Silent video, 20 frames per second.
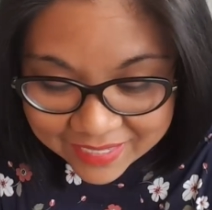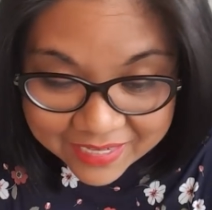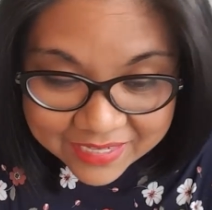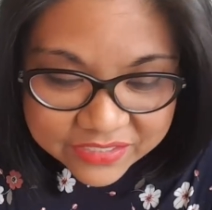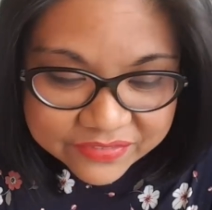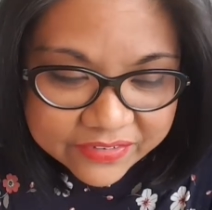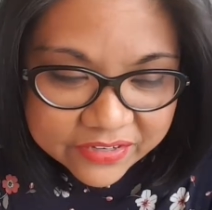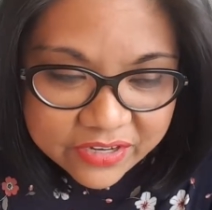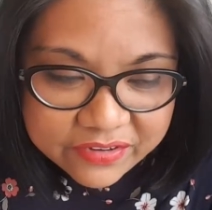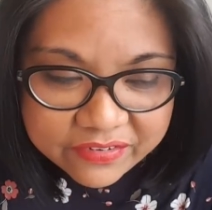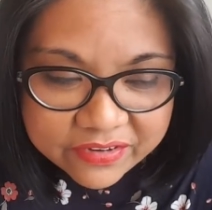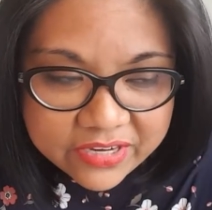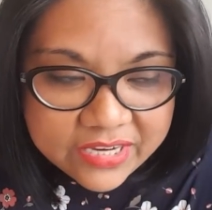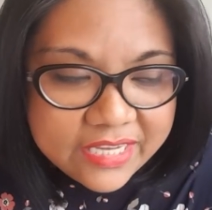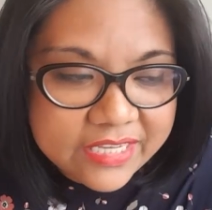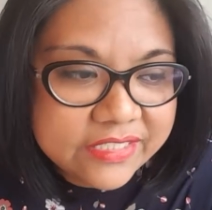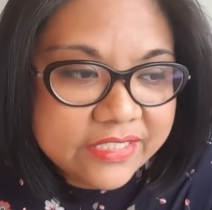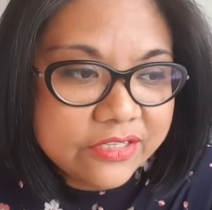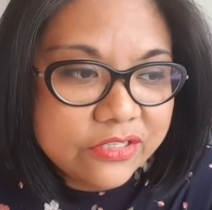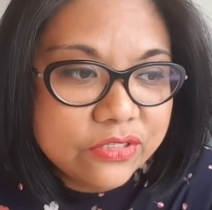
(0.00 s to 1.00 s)
is very
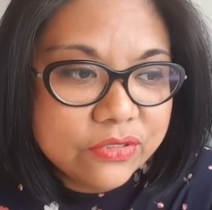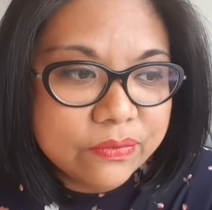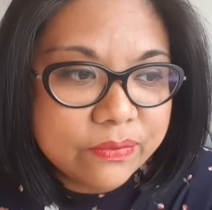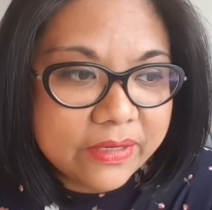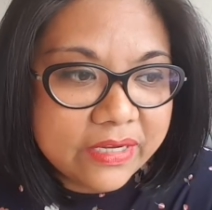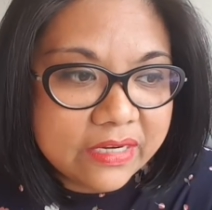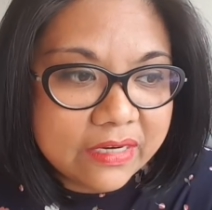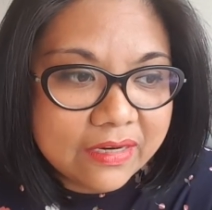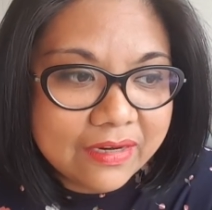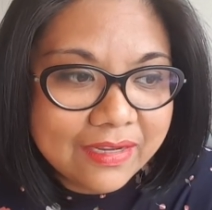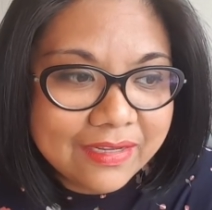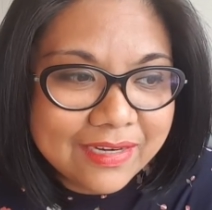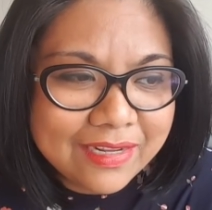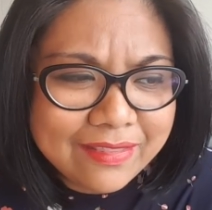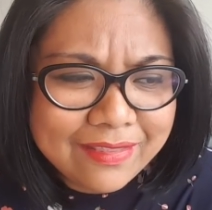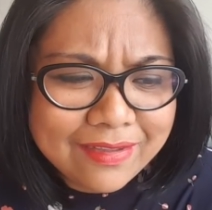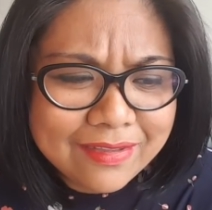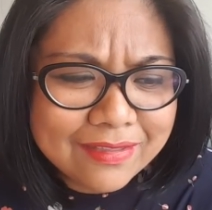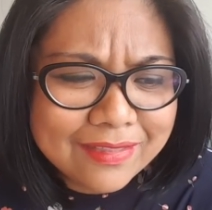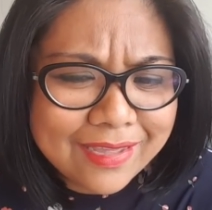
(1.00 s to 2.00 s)
easy to wear. And I think